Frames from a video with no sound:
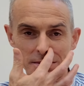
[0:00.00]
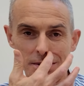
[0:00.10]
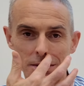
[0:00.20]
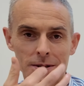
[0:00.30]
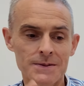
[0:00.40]

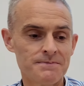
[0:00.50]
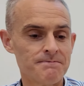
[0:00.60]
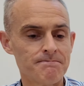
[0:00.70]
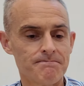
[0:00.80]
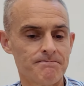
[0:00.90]

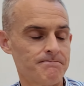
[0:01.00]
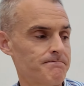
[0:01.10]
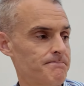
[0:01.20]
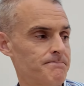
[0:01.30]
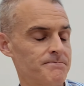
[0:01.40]

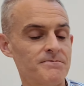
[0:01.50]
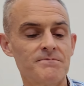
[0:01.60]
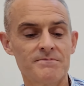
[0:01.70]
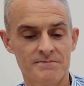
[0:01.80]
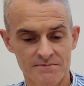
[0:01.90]

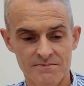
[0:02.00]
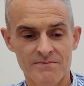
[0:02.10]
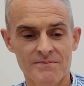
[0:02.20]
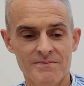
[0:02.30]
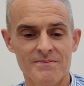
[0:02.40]

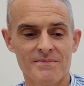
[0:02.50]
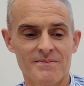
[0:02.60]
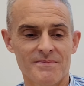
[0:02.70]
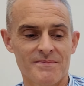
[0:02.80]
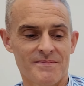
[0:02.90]

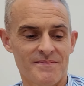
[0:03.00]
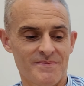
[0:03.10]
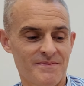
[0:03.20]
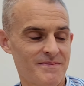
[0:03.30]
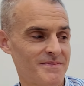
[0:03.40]

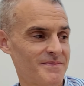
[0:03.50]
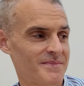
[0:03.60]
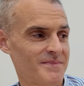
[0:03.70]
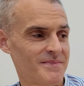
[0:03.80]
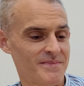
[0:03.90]

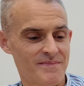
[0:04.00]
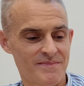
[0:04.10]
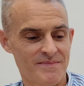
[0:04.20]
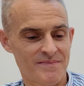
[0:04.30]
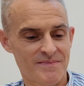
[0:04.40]

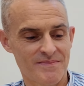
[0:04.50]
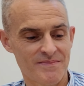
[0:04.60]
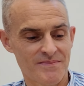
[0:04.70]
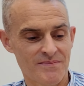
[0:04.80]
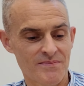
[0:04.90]

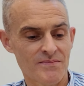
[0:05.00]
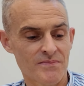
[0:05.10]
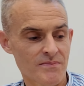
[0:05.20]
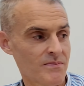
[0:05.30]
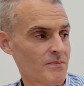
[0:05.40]

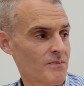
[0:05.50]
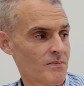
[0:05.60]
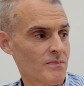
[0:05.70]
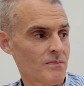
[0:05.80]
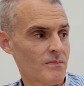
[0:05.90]

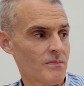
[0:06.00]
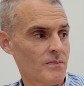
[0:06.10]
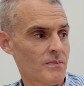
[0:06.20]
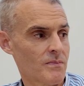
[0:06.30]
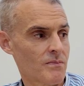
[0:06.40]

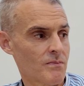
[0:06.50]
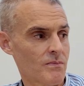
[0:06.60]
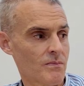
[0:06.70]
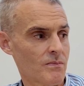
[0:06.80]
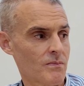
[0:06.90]

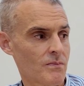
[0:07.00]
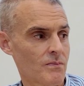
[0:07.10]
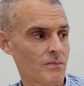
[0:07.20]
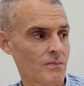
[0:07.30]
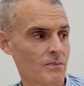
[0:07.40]

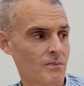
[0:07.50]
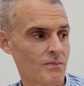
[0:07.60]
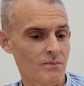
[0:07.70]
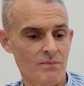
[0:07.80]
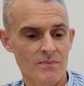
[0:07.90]
No words are spoken by the person on screen.